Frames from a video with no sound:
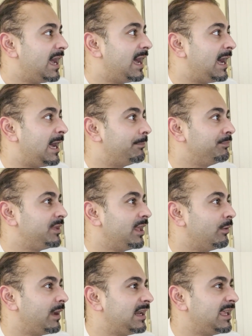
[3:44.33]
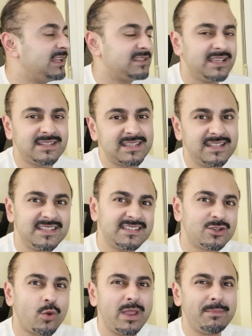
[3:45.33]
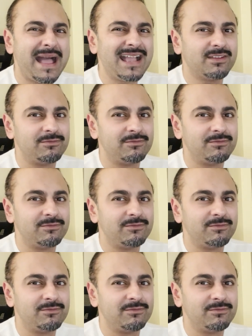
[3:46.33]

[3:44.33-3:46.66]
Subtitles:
And it's this going back